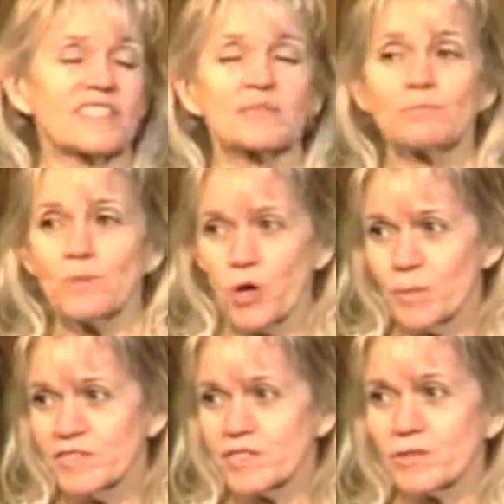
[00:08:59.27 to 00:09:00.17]
This is
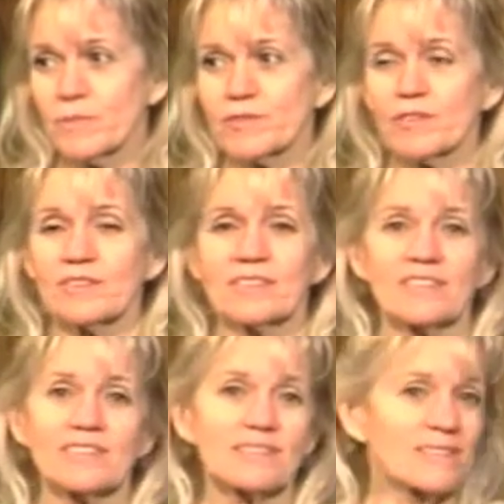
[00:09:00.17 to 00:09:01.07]
Mormon scripture.
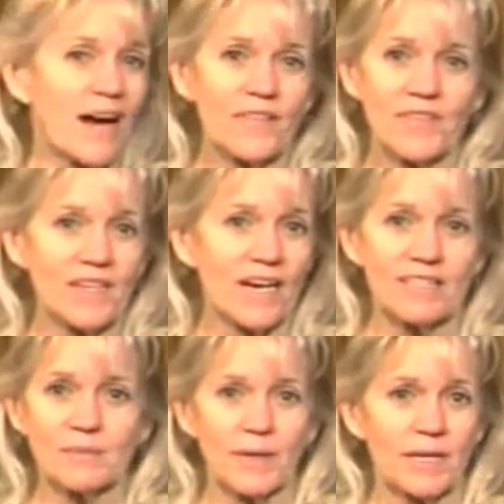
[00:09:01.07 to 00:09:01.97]
This is not the
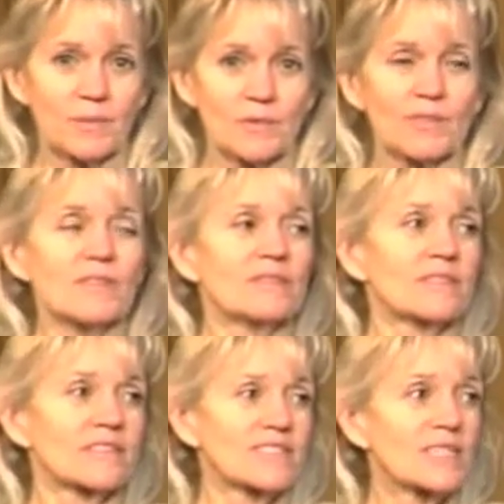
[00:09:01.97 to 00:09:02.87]
God of the Bible.
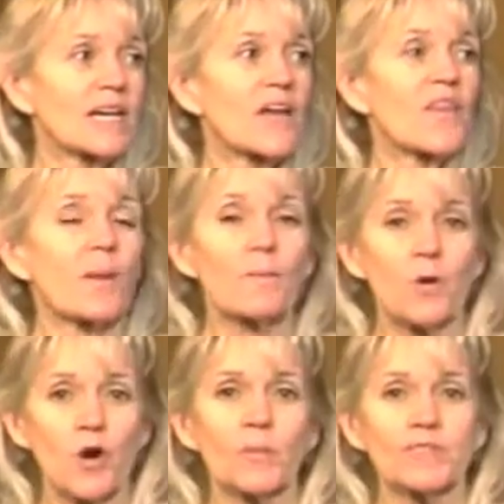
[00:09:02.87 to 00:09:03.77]
This is the
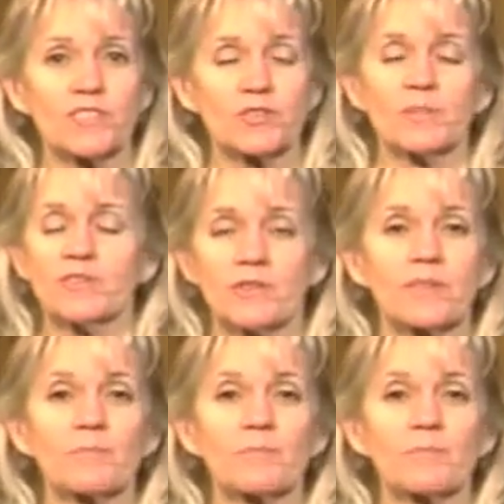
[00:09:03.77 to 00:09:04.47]
Mormon scripture.